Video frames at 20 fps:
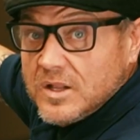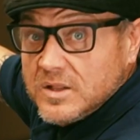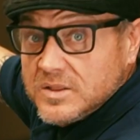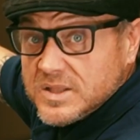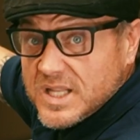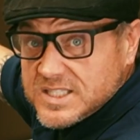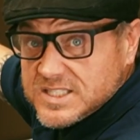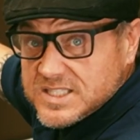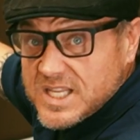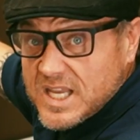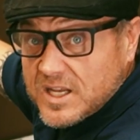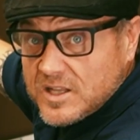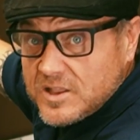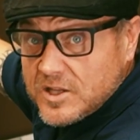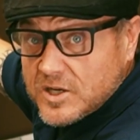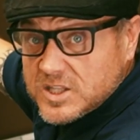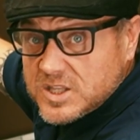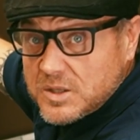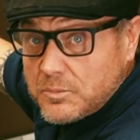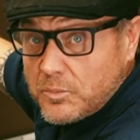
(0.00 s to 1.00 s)
Let's take a
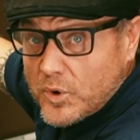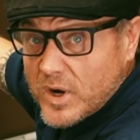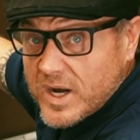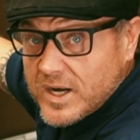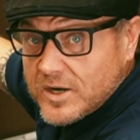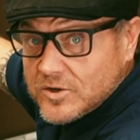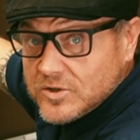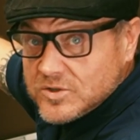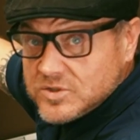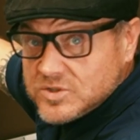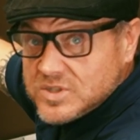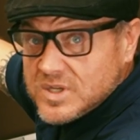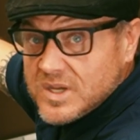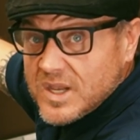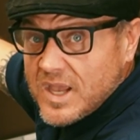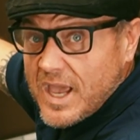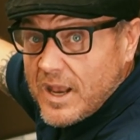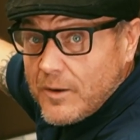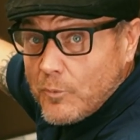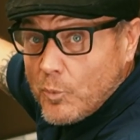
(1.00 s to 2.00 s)
look at the breakers
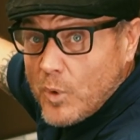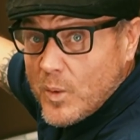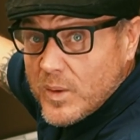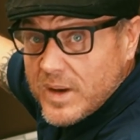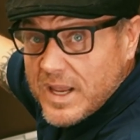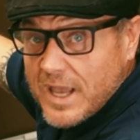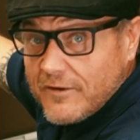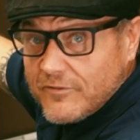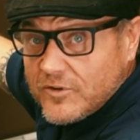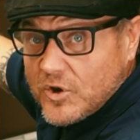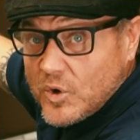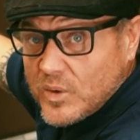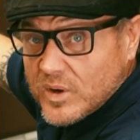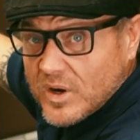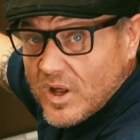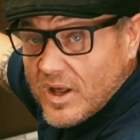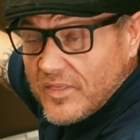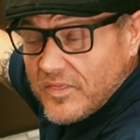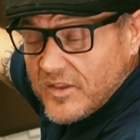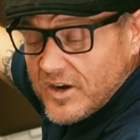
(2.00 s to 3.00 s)
and what we have going
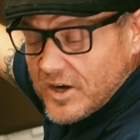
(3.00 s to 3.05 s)
on